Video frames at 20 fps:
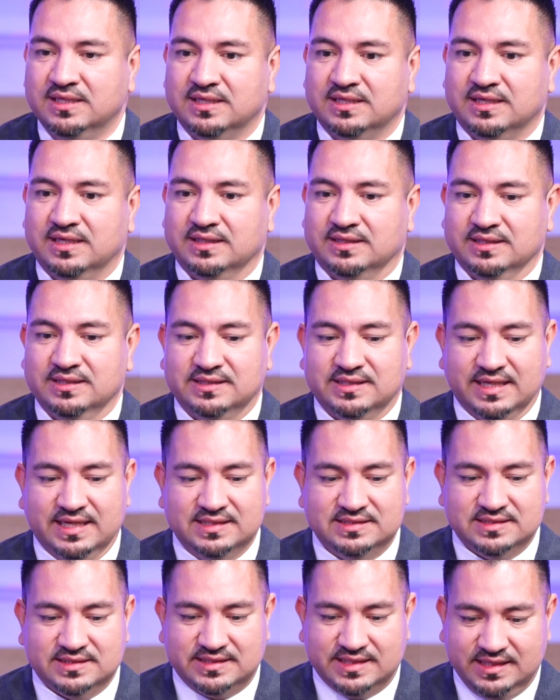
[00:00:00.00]
I think
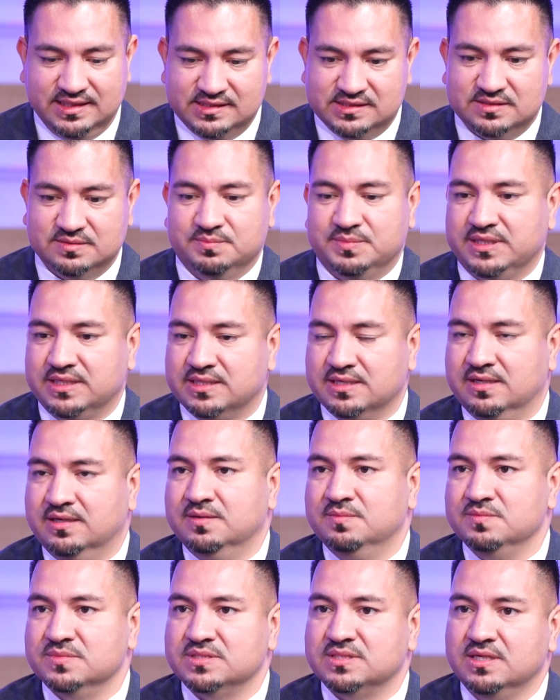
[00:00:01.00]
education
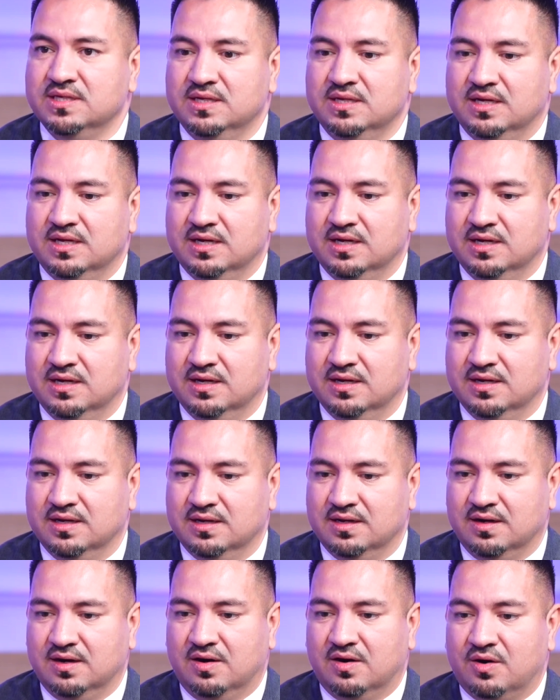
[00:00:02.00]
becomes
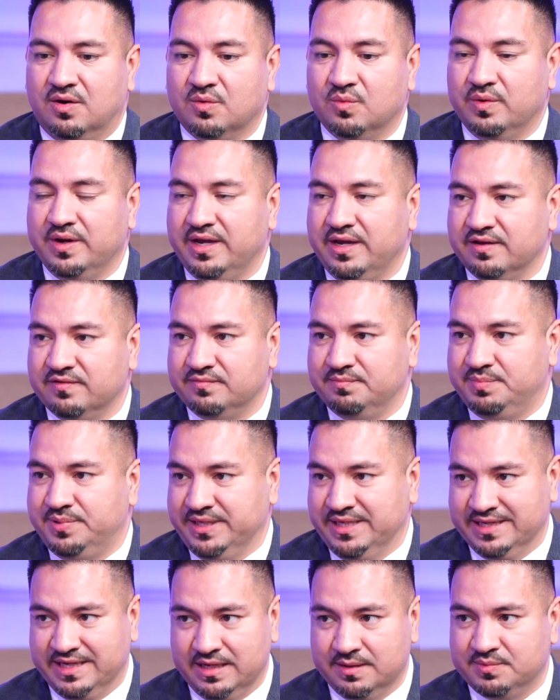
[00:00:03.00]
our way of
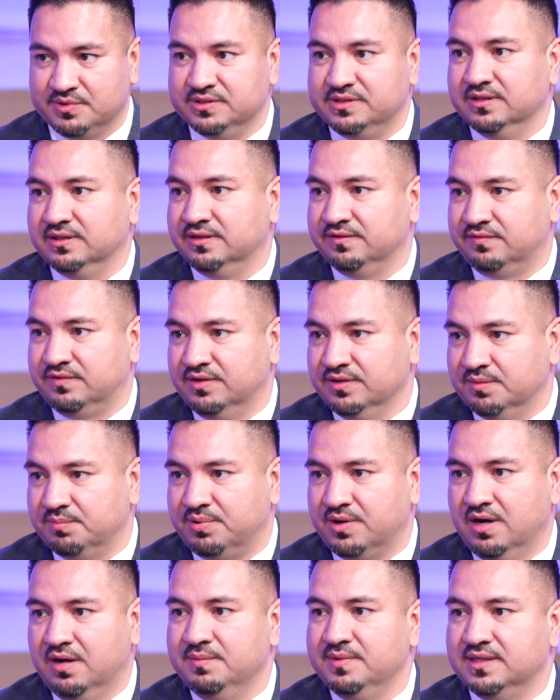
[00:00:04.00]
being able to deliver on the
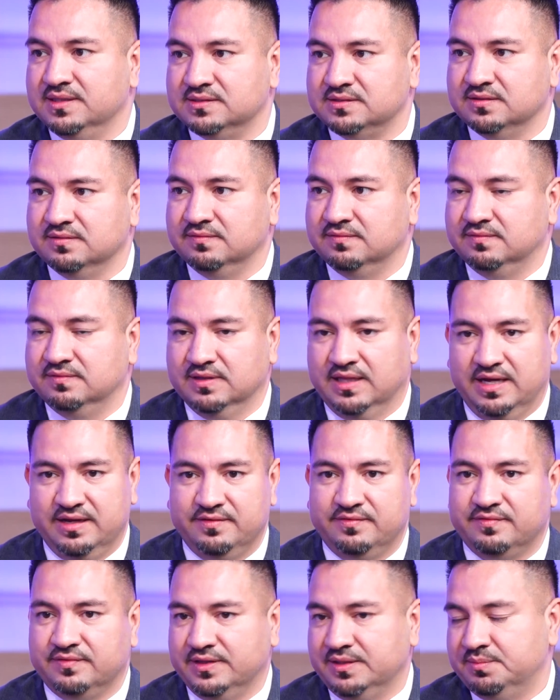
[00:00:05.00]
promise of
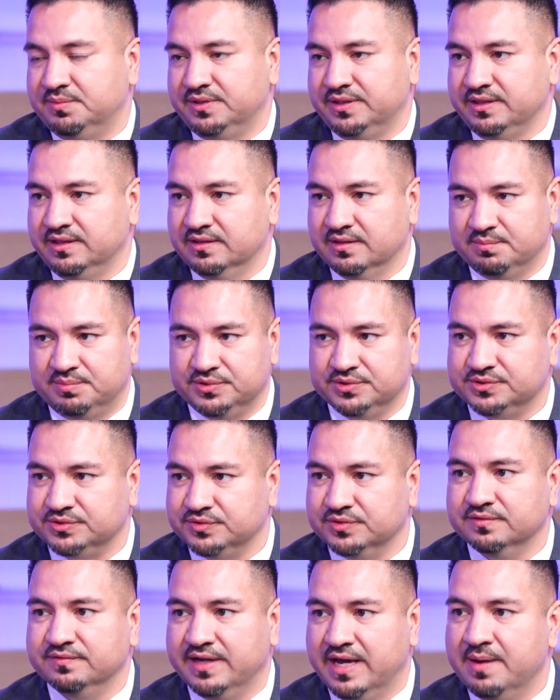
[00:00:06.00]
life, liberty, and the
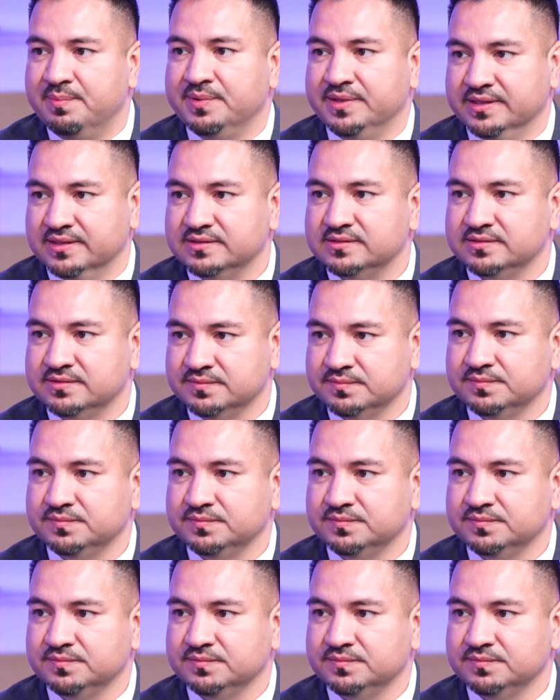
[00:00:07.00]
pursuit of happiness.